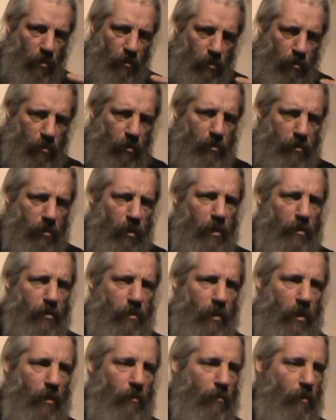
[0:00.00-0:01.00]
You could taste
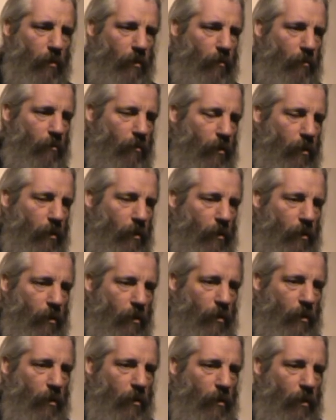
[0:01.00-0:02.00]
the alcohol,
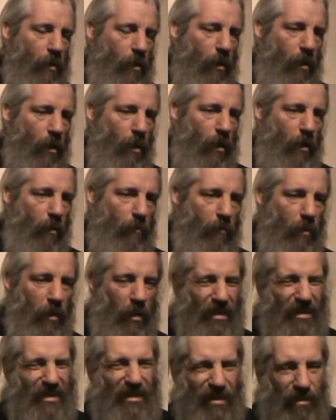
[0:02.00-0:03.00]
and
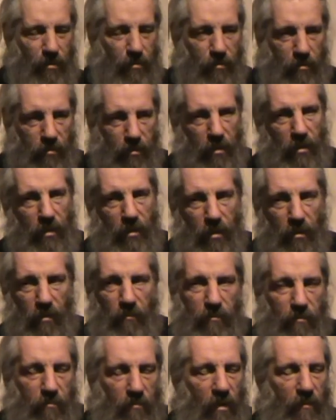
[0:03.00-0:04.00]
I did drink it.
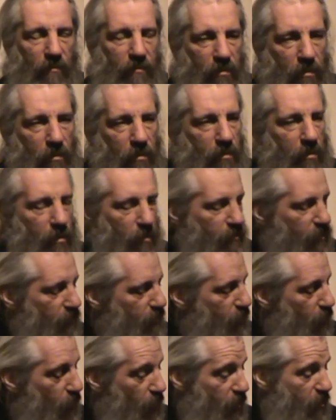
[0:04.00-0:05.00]
I've left something
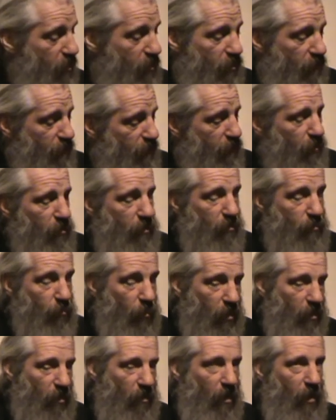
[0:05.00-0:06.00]
to. This is the first
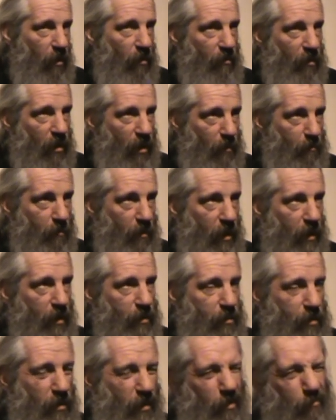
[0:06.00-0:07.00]
one out of that
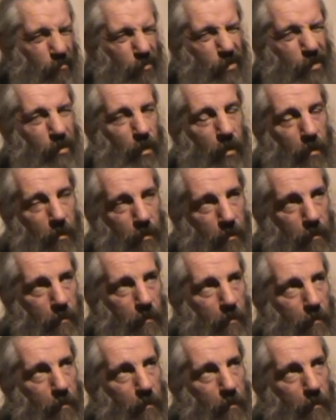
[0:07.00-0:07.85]
batch, and that was done.